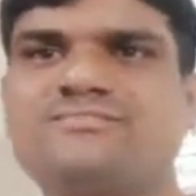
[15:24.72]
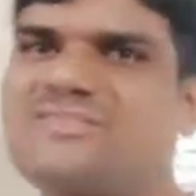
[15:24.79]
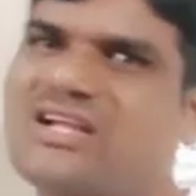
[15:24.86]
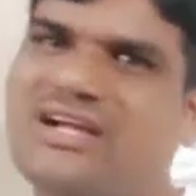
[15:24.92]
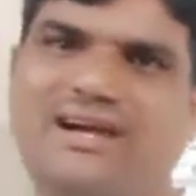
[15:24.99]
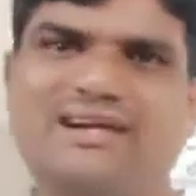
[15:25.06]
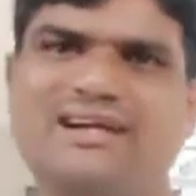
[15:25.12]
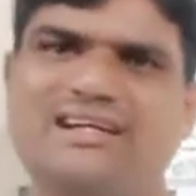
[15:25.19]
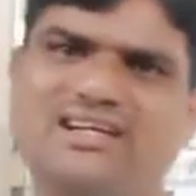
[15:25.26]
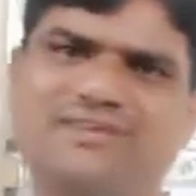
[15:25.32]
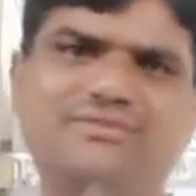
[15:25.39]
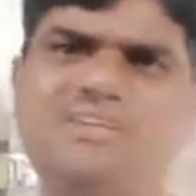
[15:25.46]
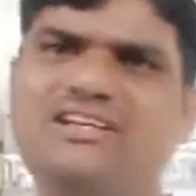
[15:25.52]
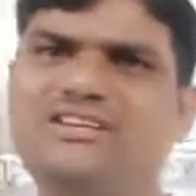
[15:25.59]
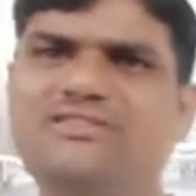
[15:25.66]
Correct?
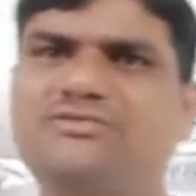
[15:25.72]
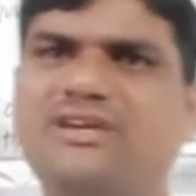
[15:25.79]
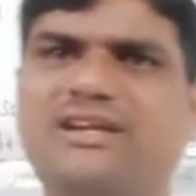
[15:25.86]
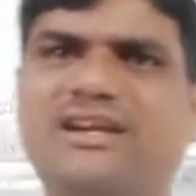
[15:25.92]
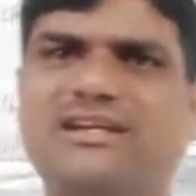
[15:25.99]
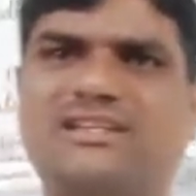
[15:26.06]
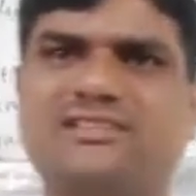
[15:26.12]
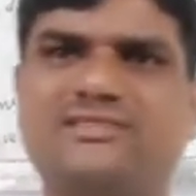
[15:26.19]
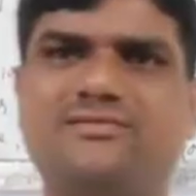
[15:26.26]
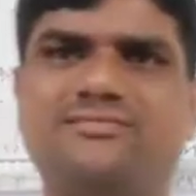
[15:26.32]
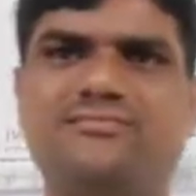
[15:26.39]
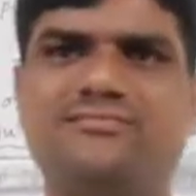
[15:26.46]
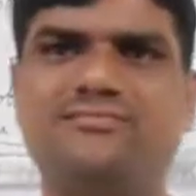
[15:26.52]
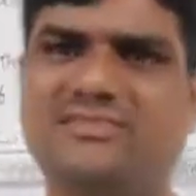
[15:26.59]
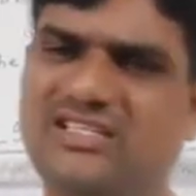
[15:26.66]
Definitely it will get.
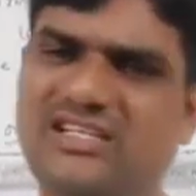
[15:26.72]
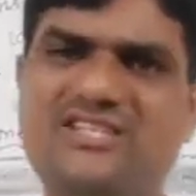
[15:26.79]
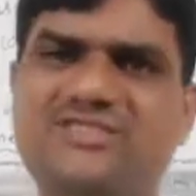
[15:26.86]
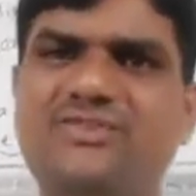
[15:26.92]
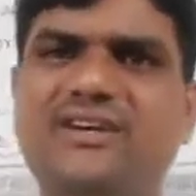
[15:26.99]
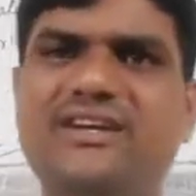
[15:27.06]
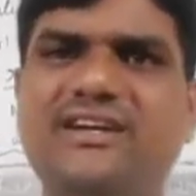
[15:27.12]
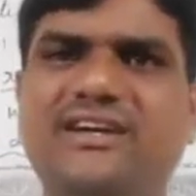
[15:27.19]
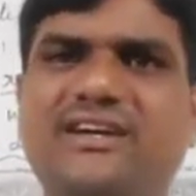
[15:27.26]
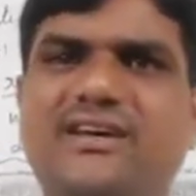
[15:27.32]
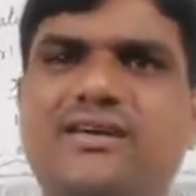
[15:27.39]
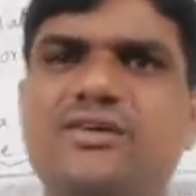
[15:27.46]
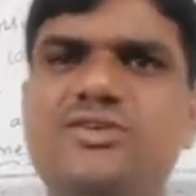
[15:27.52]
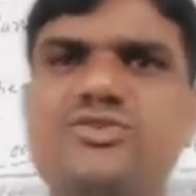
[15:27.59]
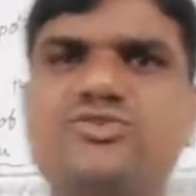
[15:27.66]
That's what
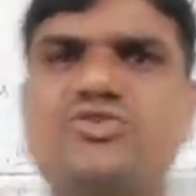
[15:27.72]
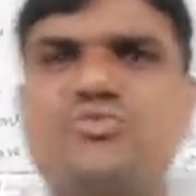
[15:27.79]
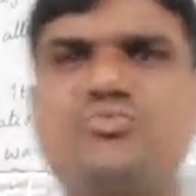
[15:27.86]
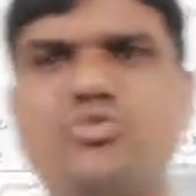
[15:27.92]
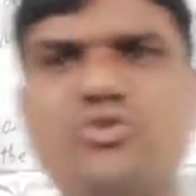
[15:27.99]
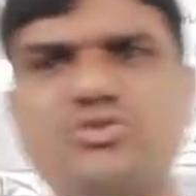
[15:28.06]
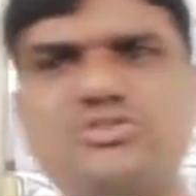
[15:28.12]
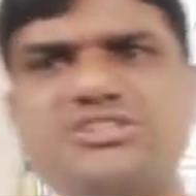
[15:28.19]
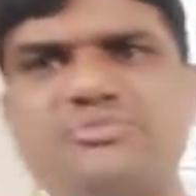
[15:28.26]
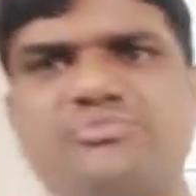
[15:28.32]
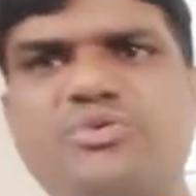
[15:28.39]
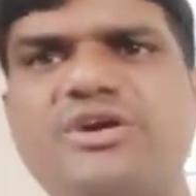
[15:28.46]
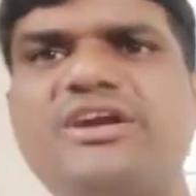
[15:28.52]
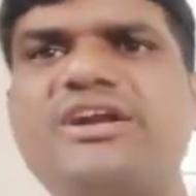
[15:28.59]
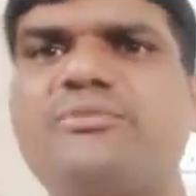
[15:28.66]
here. So most
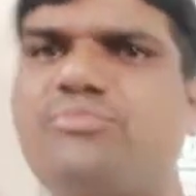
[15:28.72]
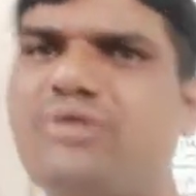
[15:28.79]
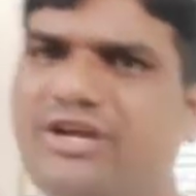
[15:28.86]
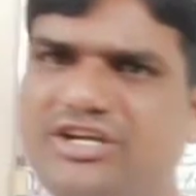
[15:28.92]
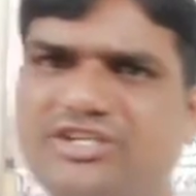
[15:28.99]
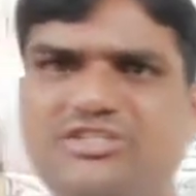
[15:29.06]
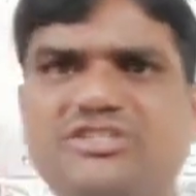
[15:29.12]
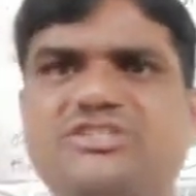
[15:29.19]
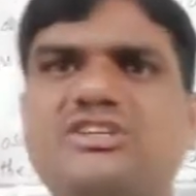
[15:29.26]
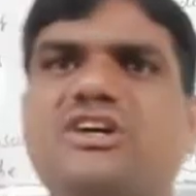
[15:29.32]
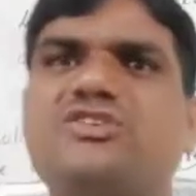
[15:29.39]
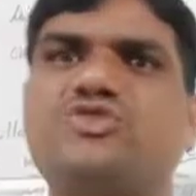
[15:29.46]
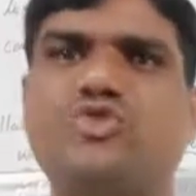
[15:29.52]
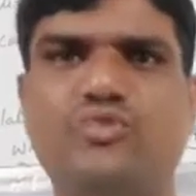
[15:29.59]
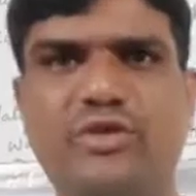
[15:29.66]
important applications
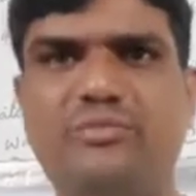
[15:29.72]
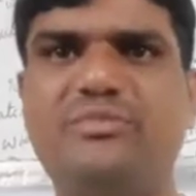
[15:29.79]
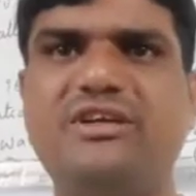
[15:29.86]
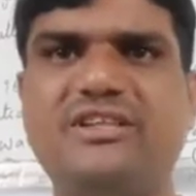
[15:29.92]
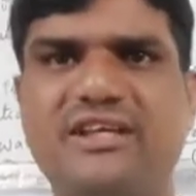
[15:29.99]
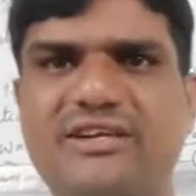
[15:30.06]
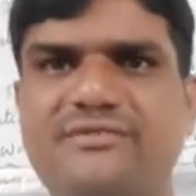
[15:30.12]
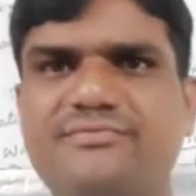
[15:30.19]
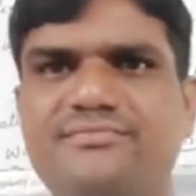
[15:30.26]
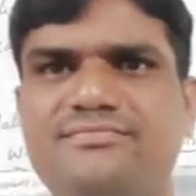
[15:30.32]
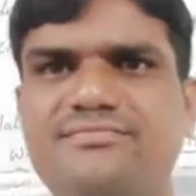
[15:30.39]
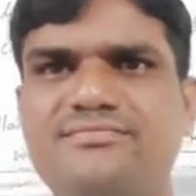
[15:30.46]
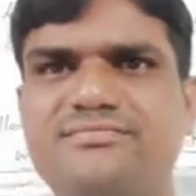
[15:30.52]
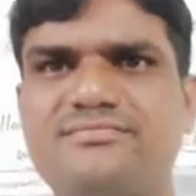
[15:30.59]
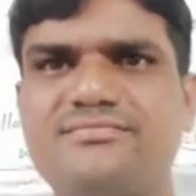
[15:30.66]
also will be there.
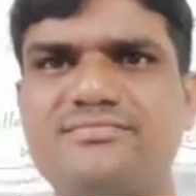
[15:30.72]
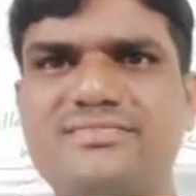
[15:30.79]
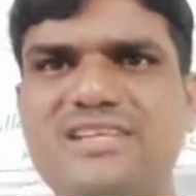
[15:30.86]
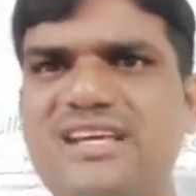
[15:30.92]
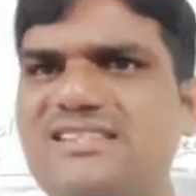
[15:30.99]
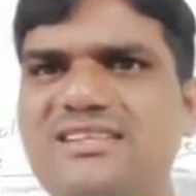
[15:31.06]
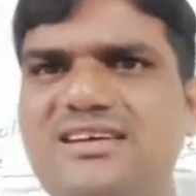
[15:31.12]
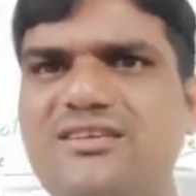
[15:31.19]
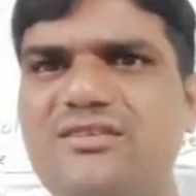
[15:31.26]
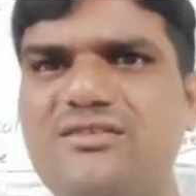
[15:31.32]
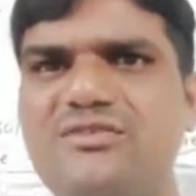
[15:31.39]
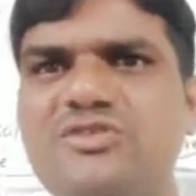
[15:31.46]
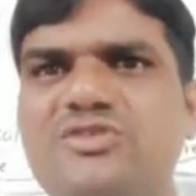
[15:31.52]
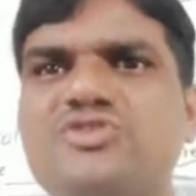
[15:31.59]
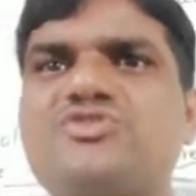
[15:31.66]
Yes or no?
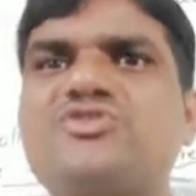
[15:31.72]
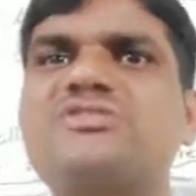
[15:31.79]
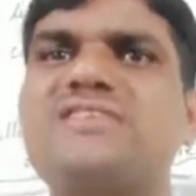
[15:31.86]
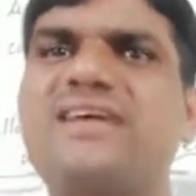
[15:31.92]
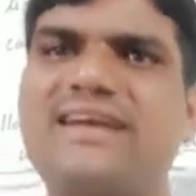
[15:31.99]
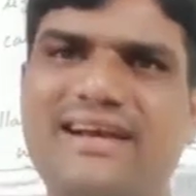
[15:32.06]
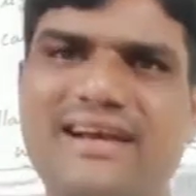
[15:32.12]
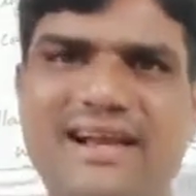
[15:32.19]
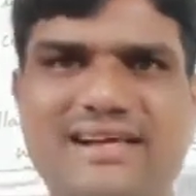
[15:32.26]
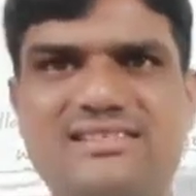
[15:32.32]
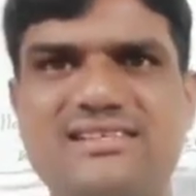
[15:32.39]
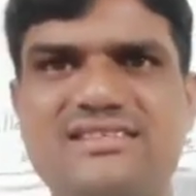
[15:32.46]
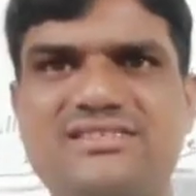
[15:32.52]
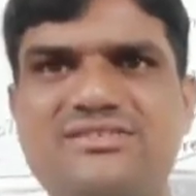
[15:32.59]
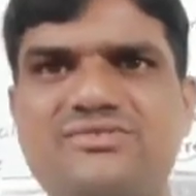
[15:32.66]
So
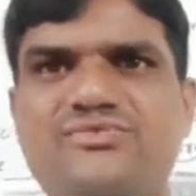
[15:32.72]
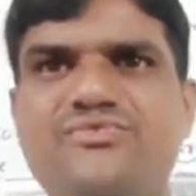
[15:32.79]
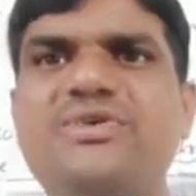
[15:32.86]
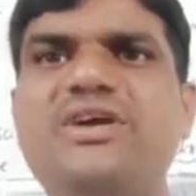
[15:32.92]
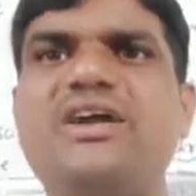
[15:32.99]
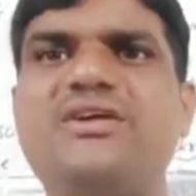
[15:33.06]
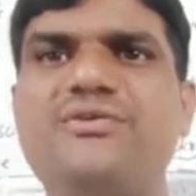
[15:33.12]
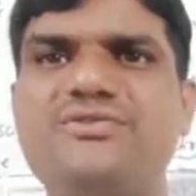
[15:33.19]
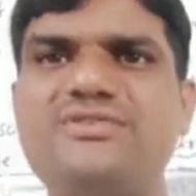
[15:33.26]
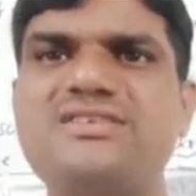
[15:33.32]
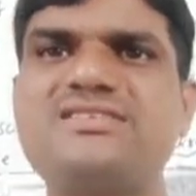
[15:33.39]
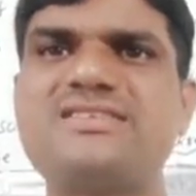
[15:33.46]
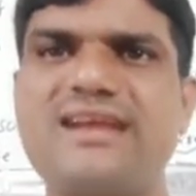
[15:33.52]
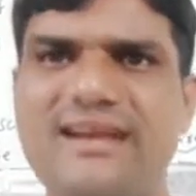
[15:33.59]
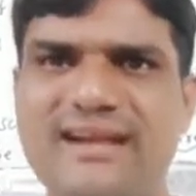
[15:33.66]
sunglasses. We are using
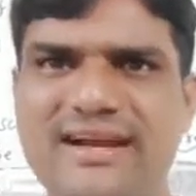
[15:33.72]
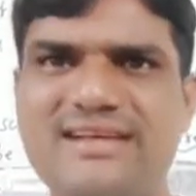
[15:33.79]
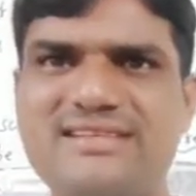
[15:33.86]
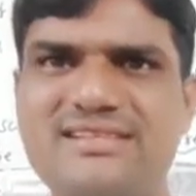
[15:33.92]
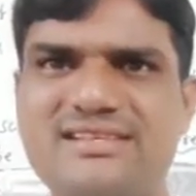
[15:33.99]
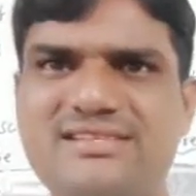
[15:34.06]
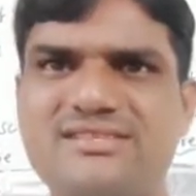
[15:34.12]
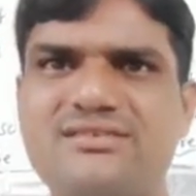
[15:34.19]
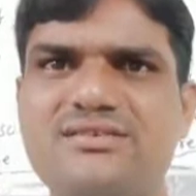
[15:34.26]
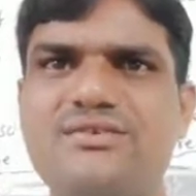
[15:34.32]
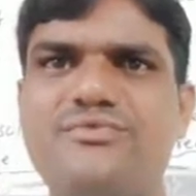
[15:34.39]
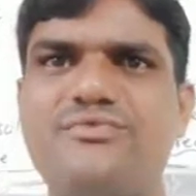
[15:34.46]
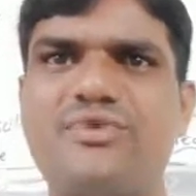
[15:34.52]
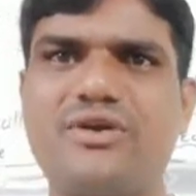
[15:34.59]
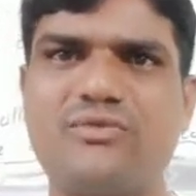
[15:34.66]
sunglasses.
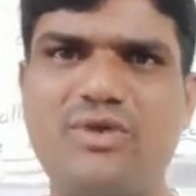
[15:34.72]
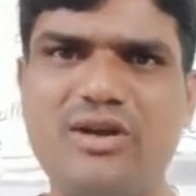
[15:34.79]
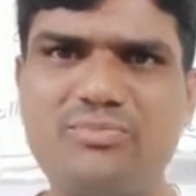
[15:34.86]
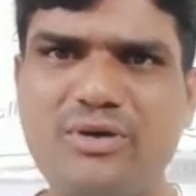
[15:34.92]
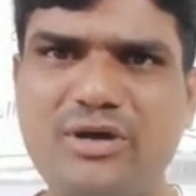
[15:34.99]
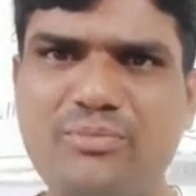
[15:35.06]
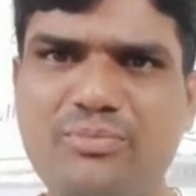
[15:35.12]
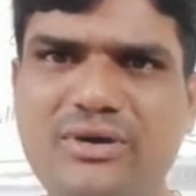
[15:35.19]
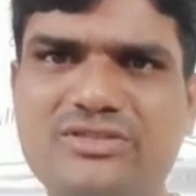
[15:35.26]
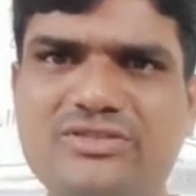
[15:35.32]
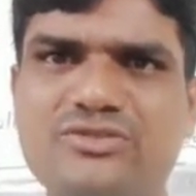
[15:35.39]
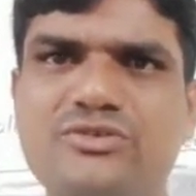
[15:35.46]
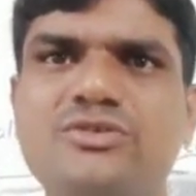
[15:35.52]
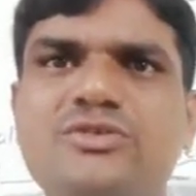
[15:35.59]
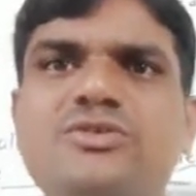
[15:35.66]
For what
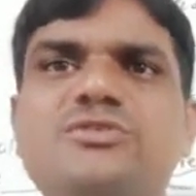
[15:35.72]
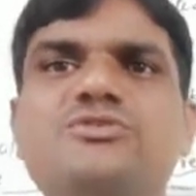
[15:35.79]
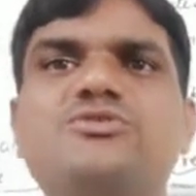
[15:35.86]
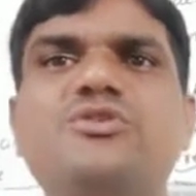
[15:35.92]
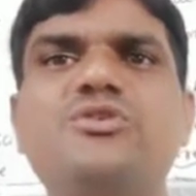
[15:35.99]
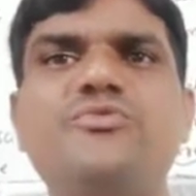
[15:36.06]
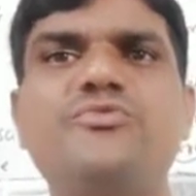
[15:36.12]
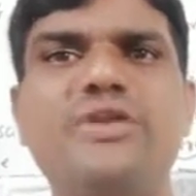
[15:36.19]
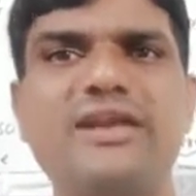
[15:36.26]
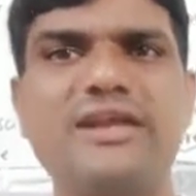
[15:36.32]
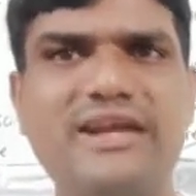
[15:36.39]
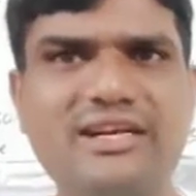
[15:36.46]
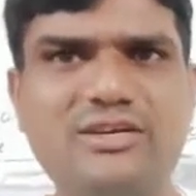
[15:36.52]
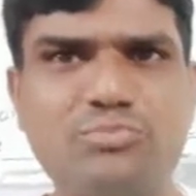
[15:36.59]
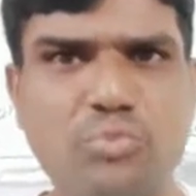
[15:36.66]
purpose? So we'll
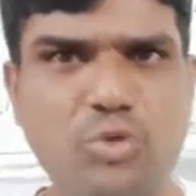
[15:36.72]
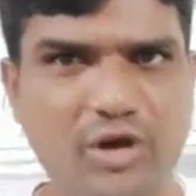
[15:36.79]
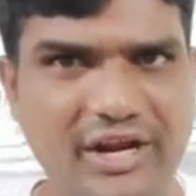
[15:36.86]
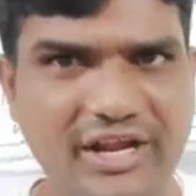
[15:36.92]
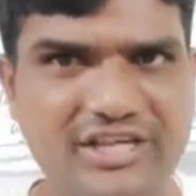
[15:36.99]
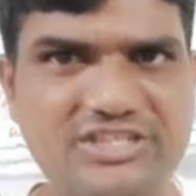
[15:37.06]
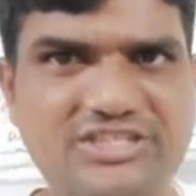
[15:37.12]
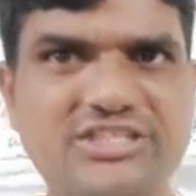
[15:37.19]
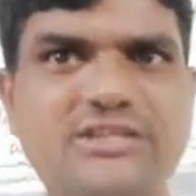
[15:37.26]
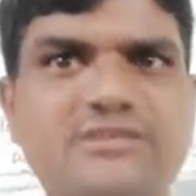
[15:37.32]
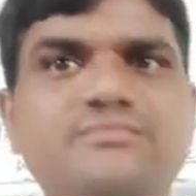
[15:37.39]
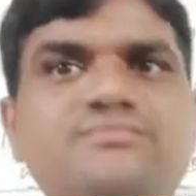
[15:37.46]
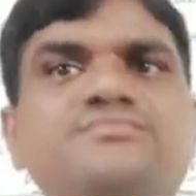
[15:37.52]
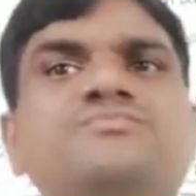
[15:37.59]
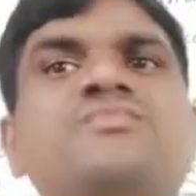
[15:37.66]
get
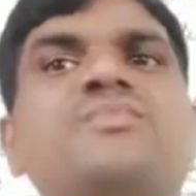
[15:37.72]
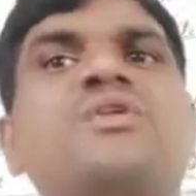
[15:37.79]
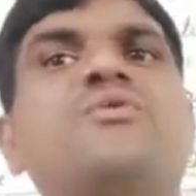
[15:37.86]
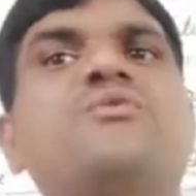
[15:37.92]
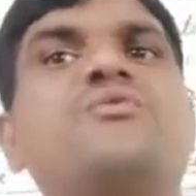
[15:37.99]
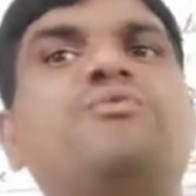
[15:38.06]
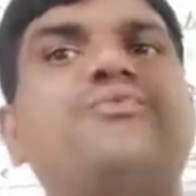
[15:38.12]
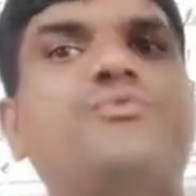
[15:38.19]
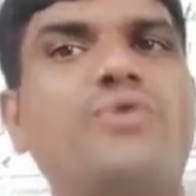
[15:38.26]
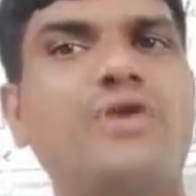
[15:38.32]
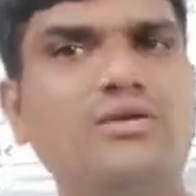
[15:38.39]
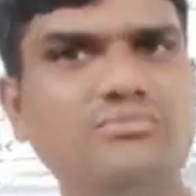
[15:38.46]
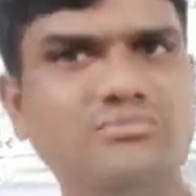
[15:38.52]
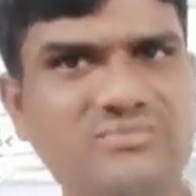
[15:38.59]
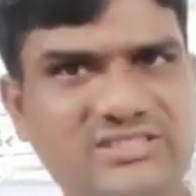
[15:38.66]
protection
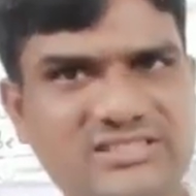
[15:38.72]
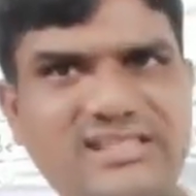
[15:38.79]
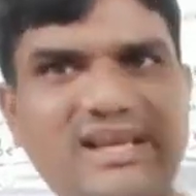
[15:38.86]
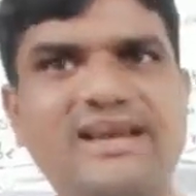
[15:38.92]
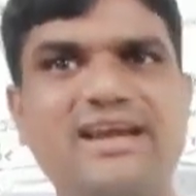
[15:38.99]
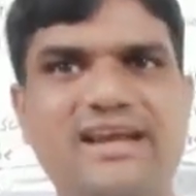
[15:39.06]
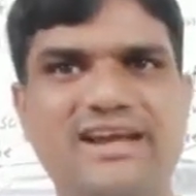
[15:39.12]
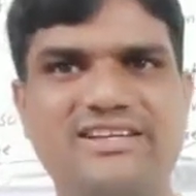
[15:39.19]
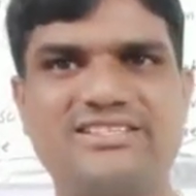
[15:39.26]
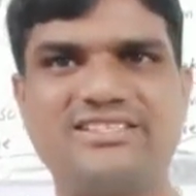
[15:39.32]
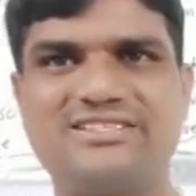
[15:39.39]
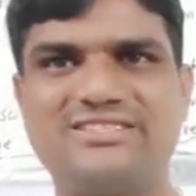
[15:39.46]
from sunlight.